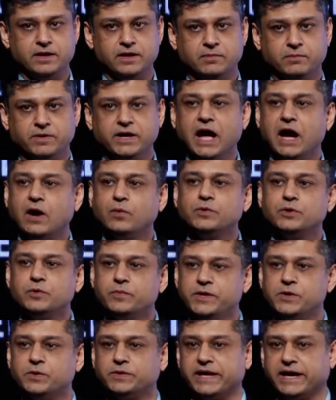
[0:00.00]
But how do
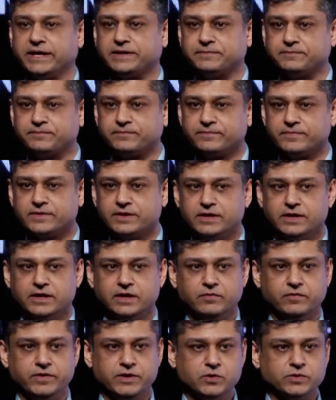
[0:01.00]
we know that?
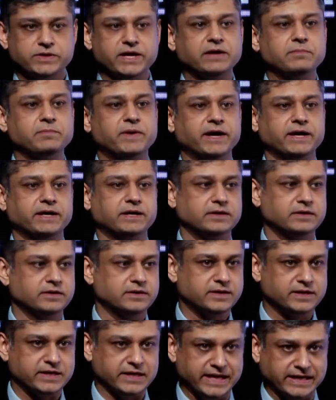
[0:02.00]
We know that by
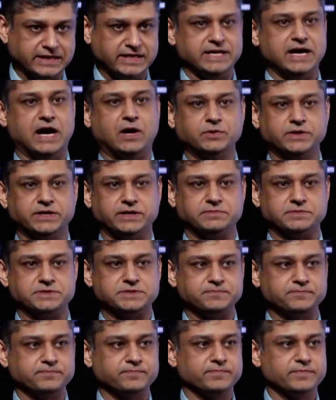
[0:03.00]
collecting outcomes.
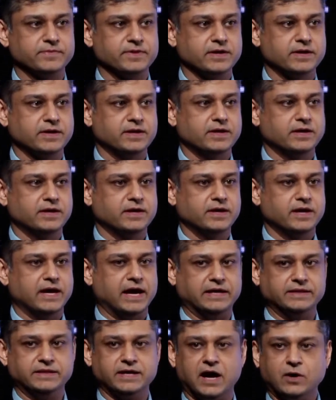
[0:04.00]

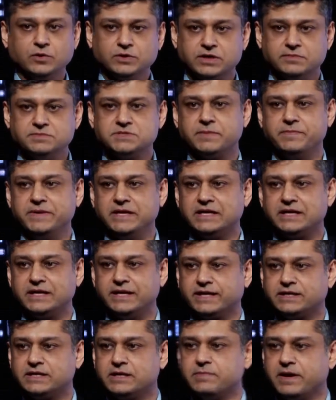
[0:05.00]
And the outcomes are being
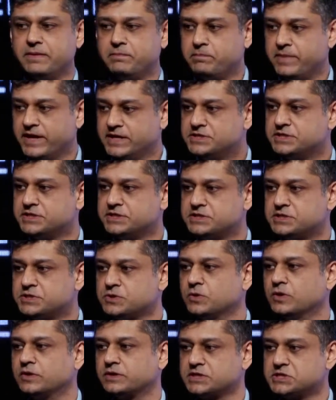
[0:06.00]
collected by patients
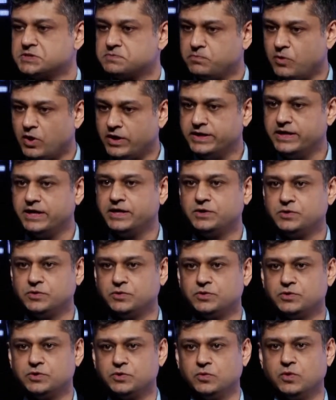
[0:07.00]
who are responding
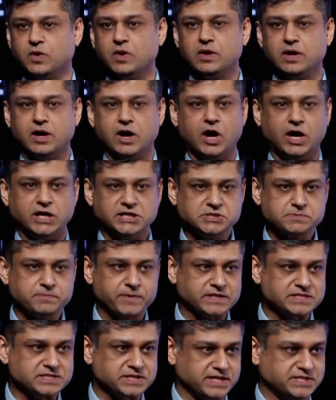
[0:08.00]
to
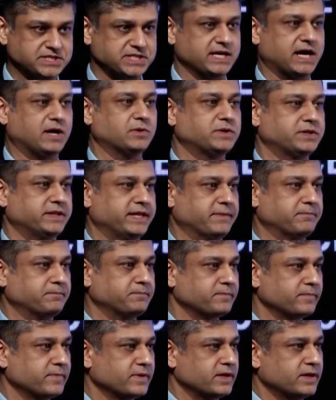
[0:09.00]
hospitals reaching out to them.
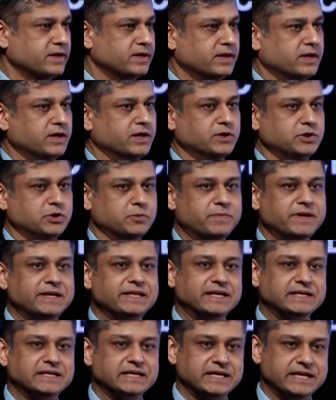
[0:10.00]
You build
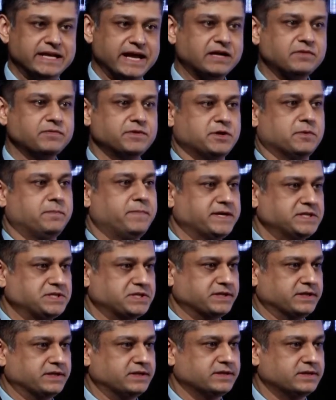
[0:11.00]
that connect with your
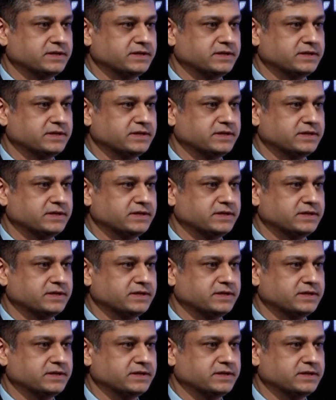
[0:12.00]
patient.